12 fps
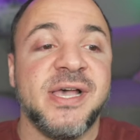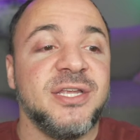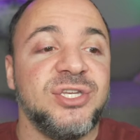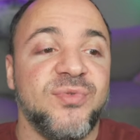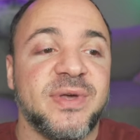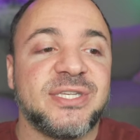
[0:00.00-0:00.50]

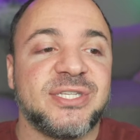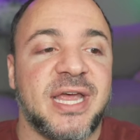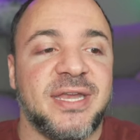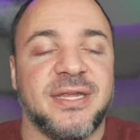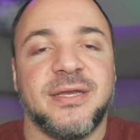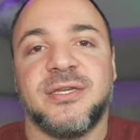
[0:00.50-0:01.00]
to extend
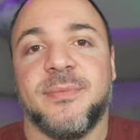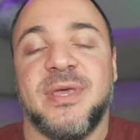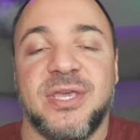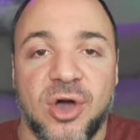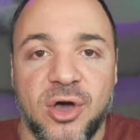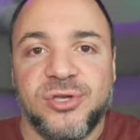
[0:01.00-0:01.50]
it to
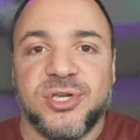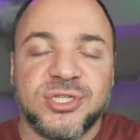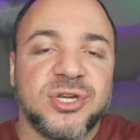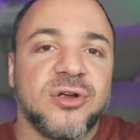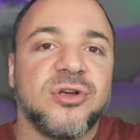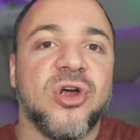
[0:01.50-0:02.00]
beyond just
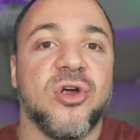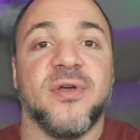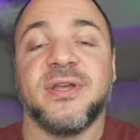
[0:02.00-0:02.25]
our current